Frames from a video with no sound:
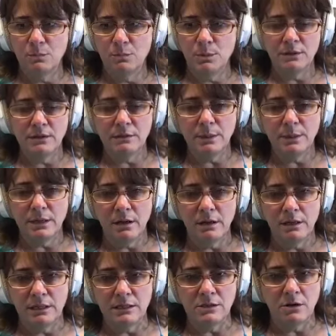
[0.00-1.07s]
put a little bit
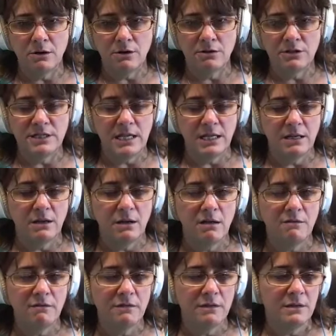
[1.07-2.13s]
on and it's harder to take it
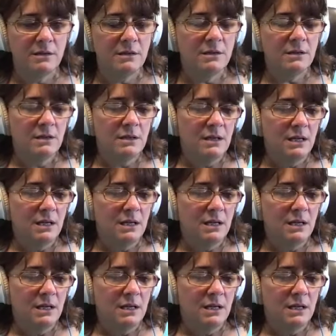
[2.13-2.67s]
off. Mm-hmm.